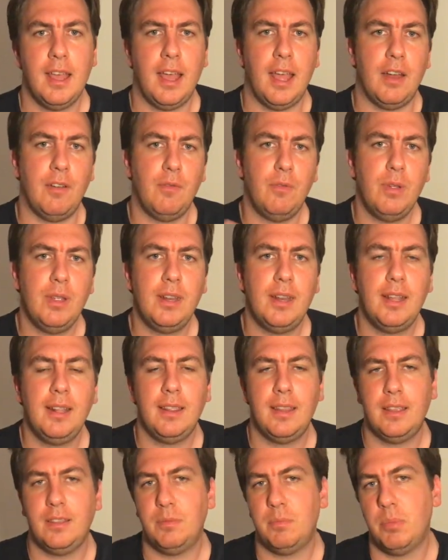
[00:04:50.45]
And
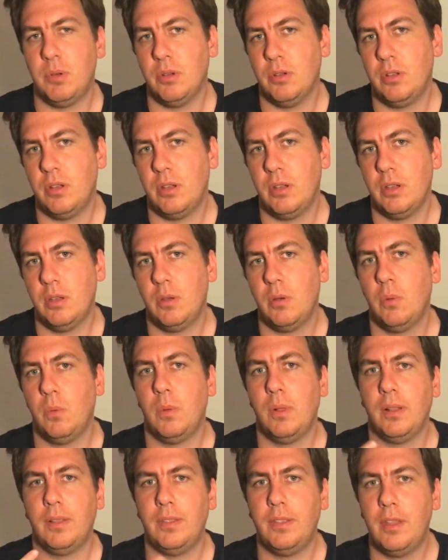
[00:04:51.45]
reading this book
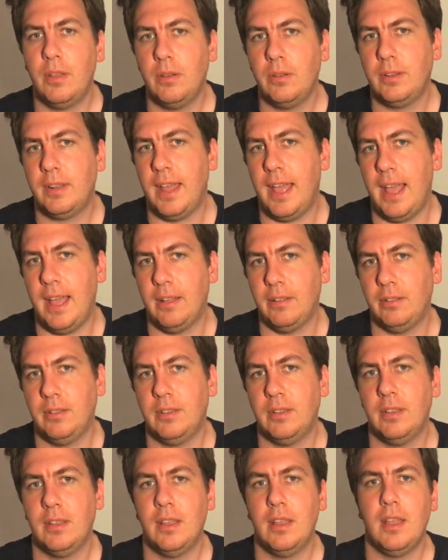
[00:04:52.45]
will no doubt
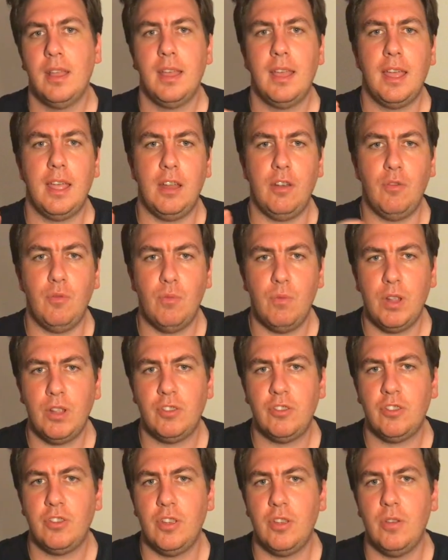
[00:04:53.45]

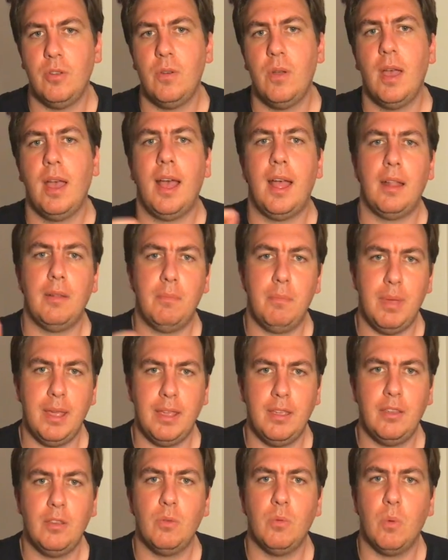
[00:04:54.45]
enrich you and
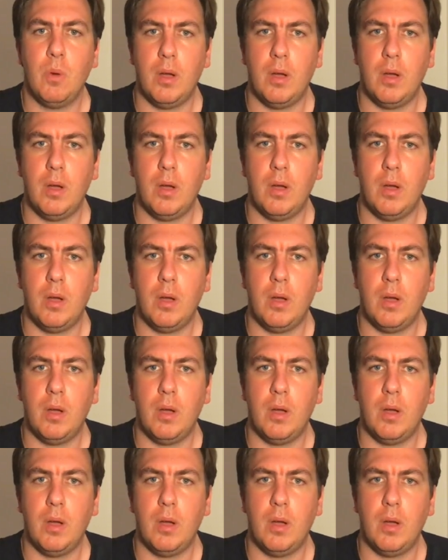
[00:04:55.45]
make you